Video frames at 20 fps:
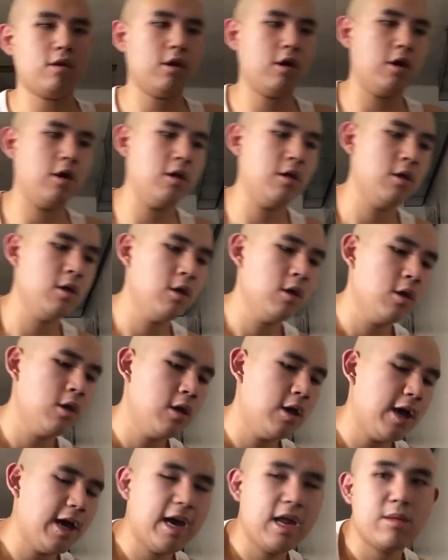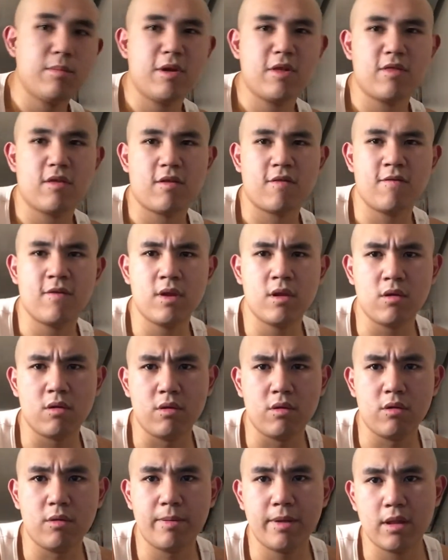Uh, I had to make this video a
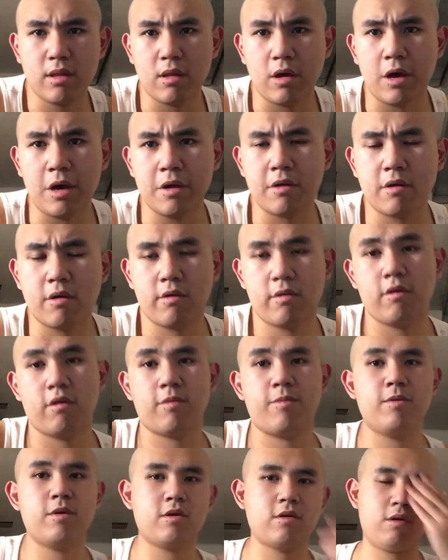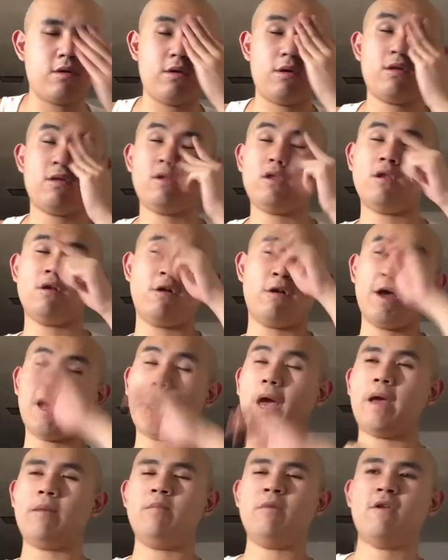little bit longer just because, you know,
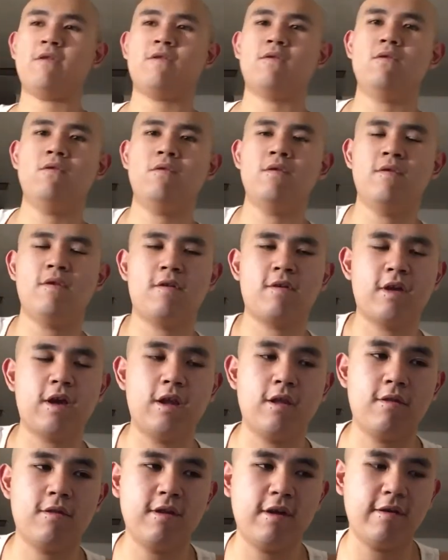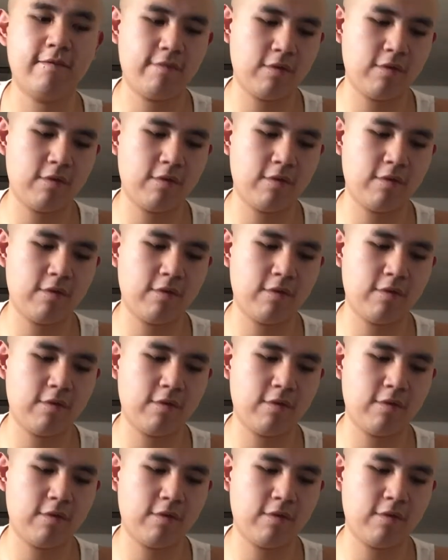I miss doing this kind of stuff.